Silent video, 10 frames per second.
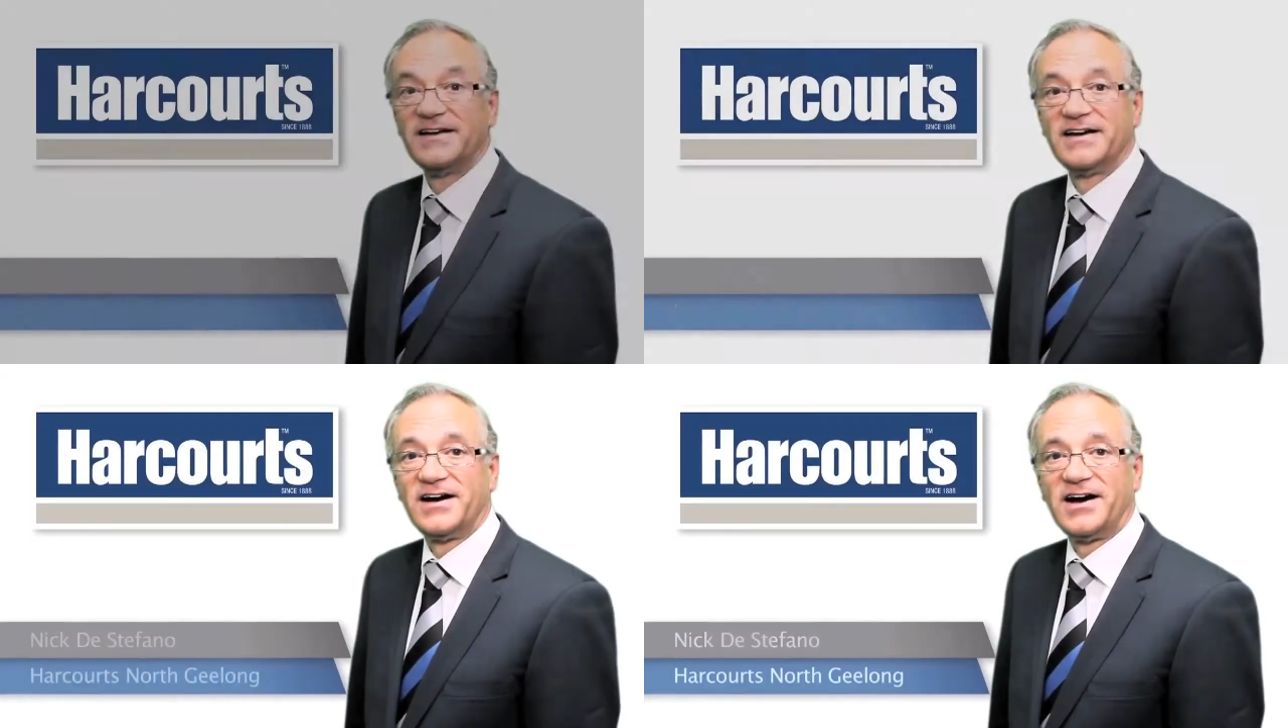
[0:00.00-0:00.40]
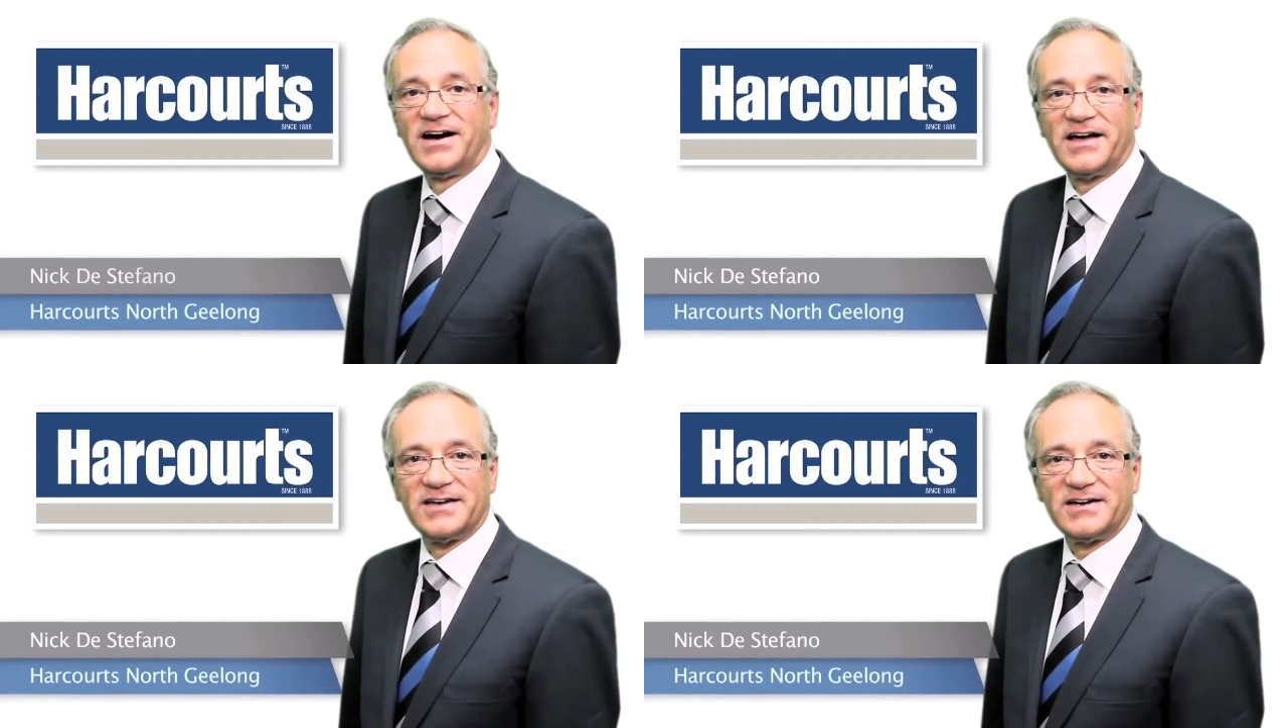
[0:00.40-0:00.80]

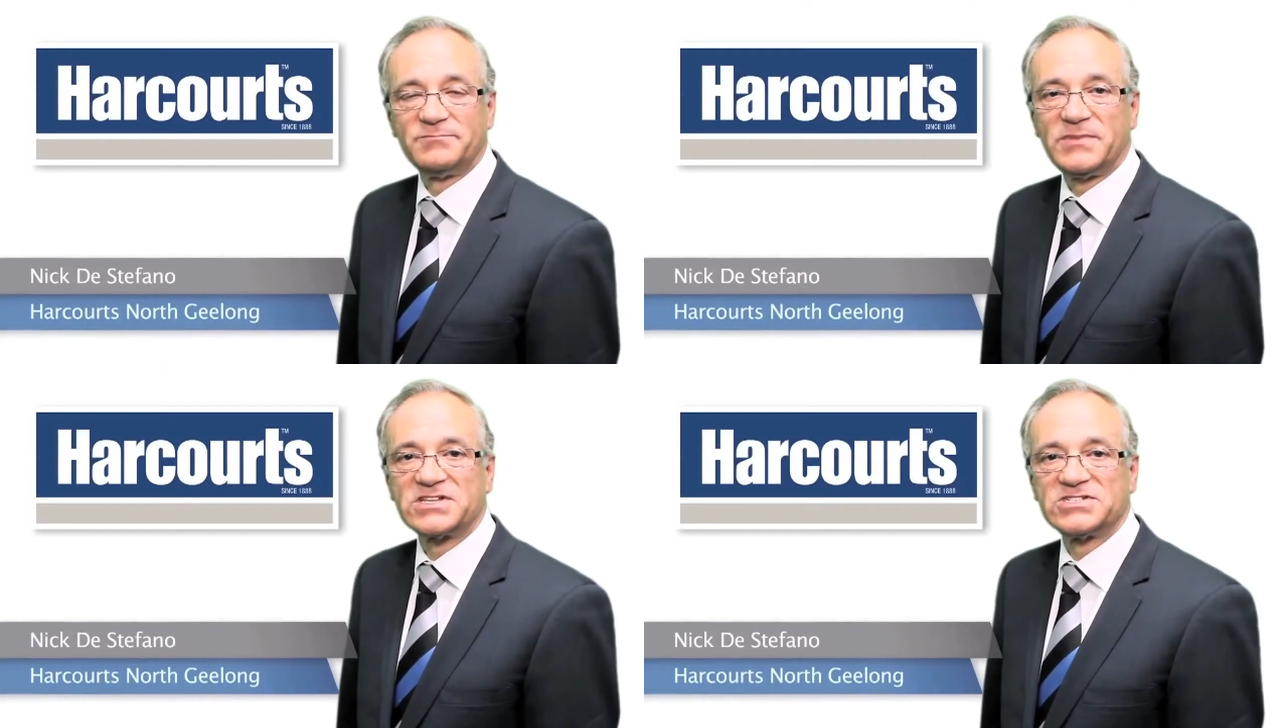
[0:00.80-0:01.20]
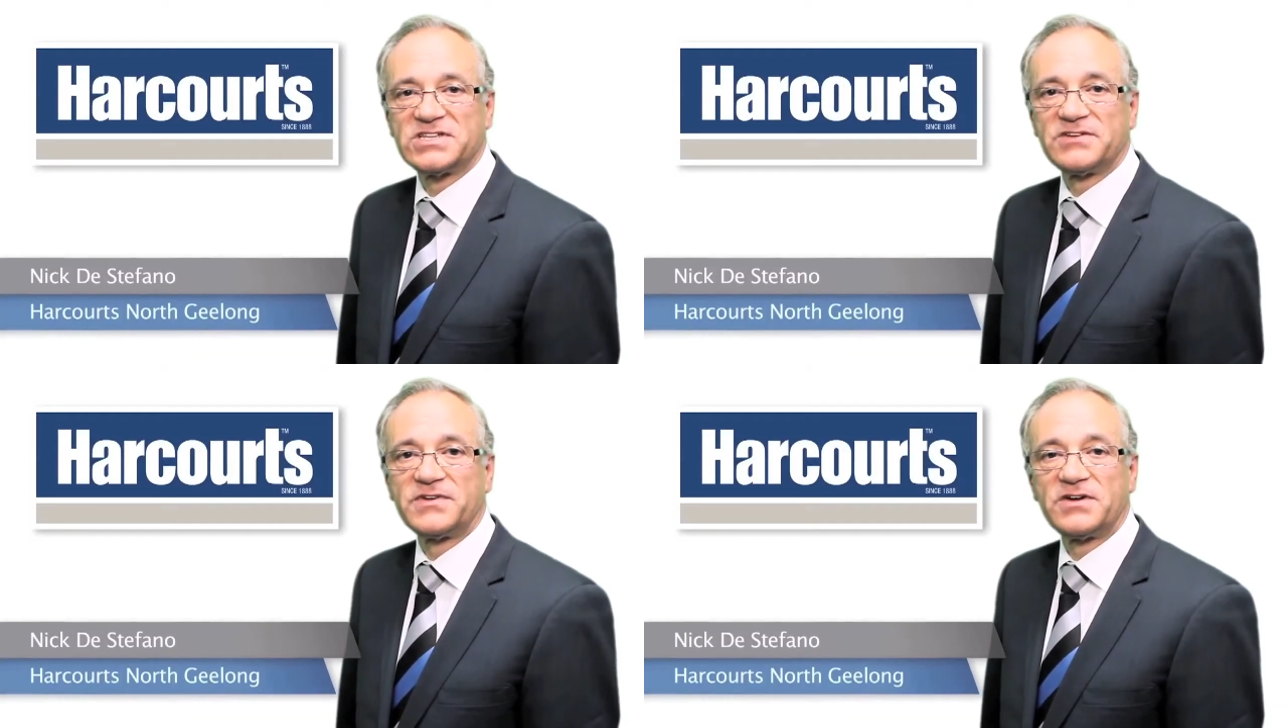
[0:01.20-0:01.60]
Hi, I'm Nick
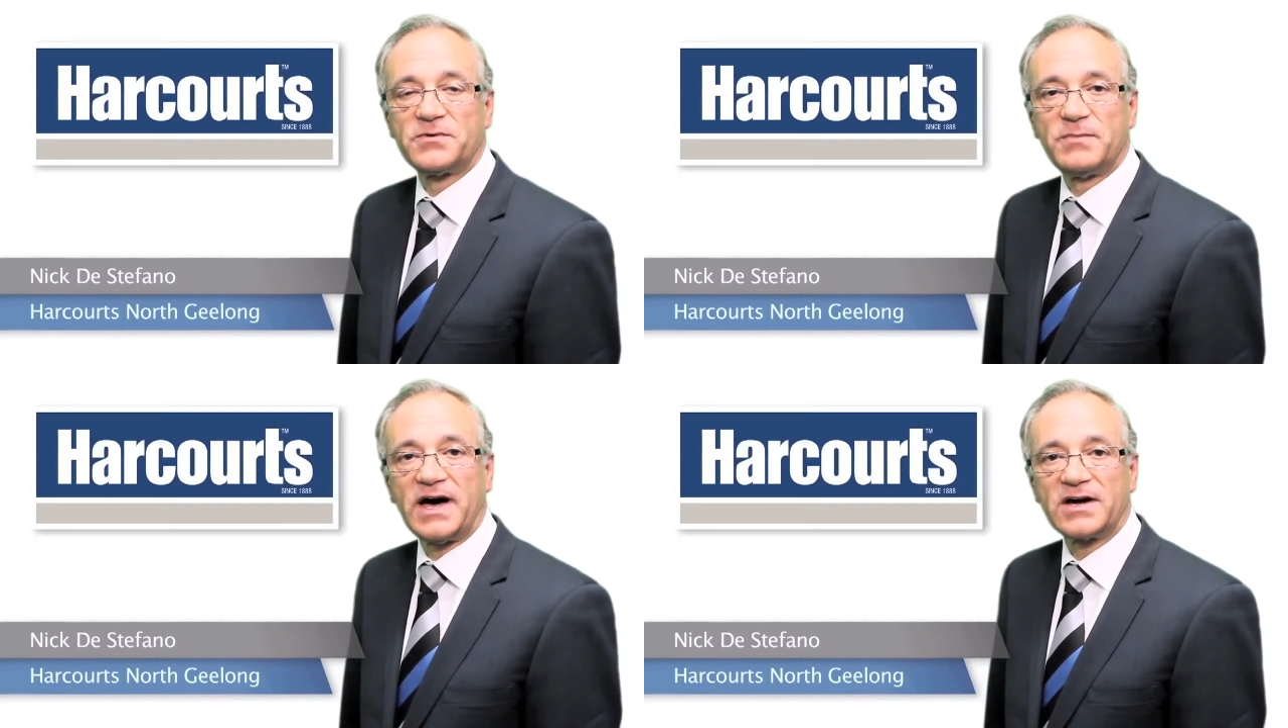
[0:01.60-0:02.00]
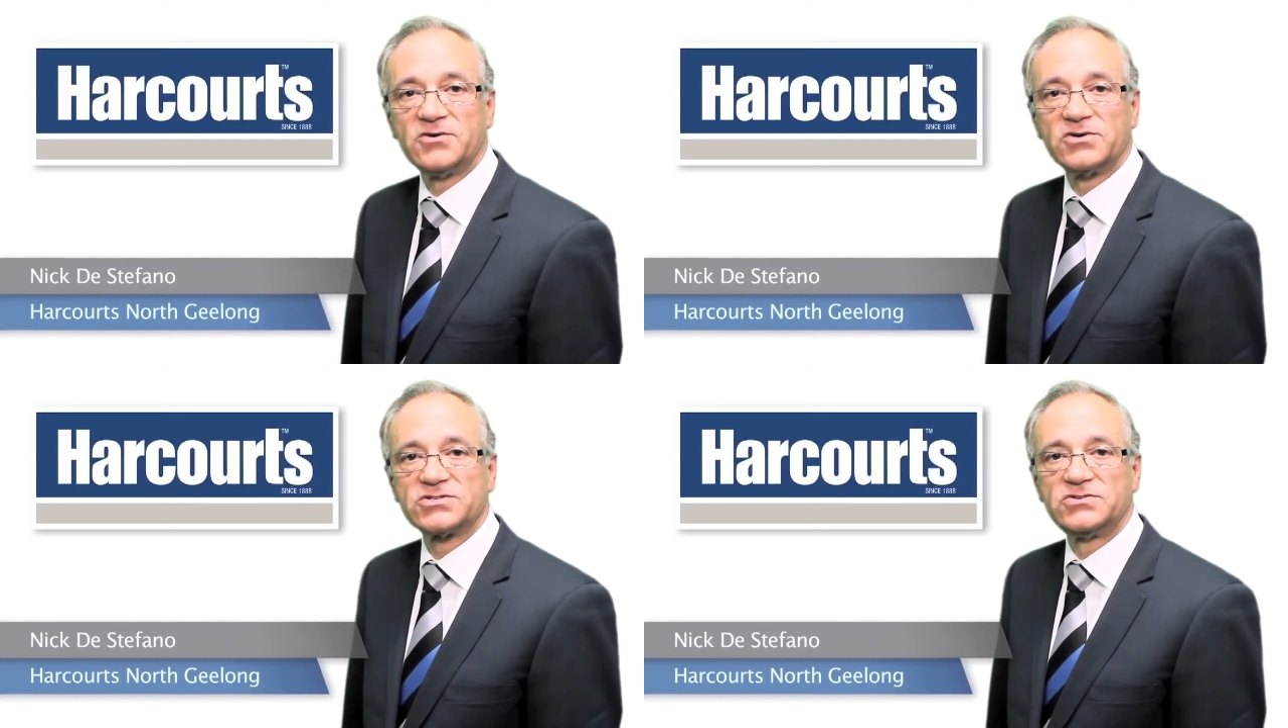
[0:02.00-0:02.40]
Stefano from
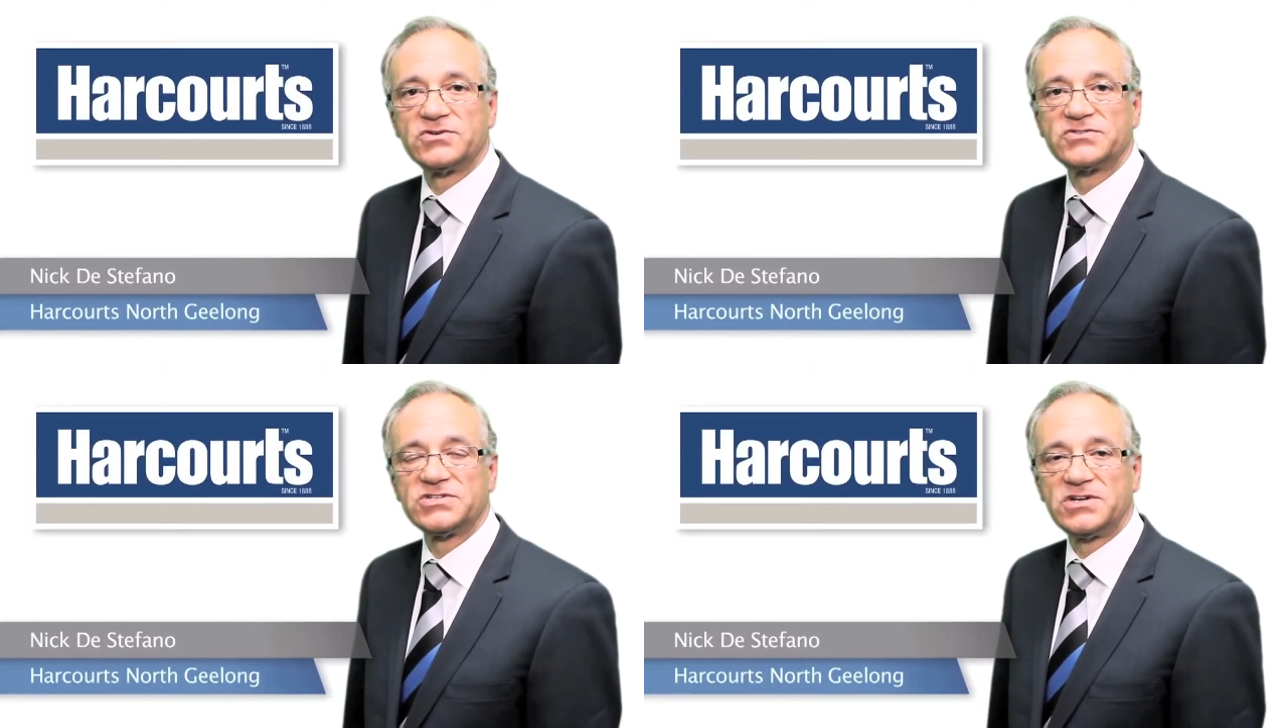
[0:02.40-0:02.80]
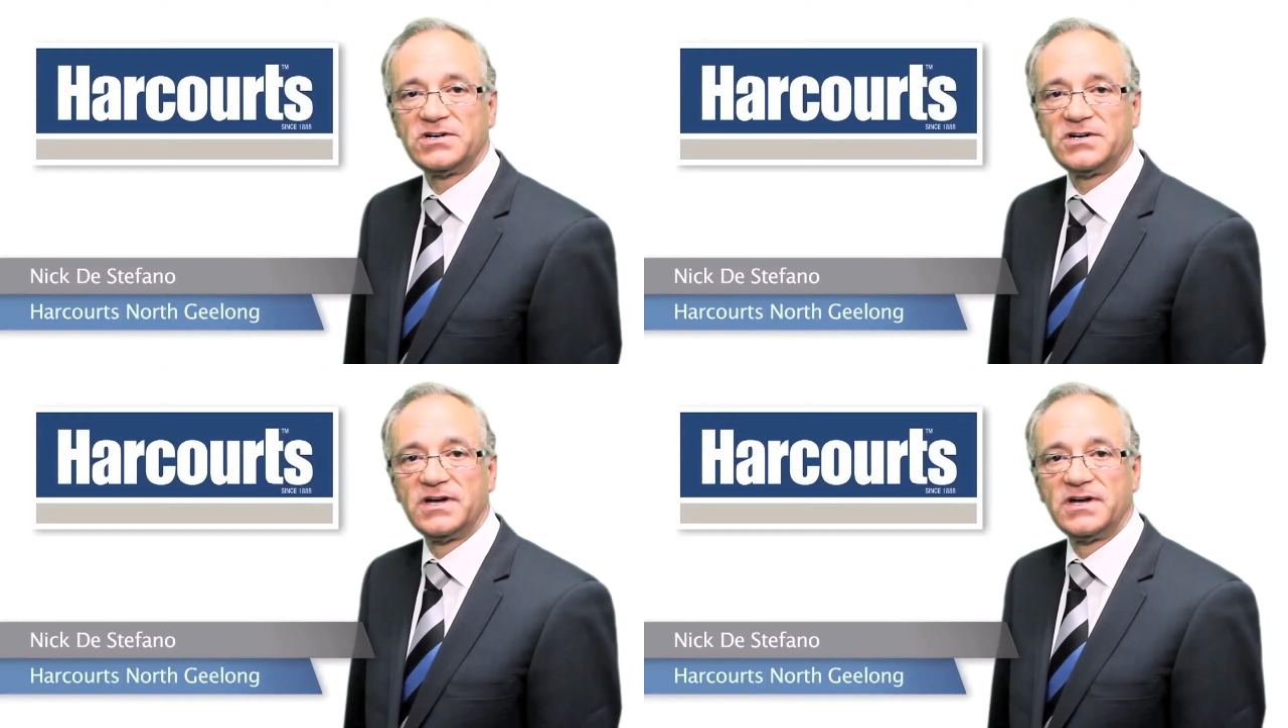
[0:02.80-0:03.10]
Harcourts North Geelong.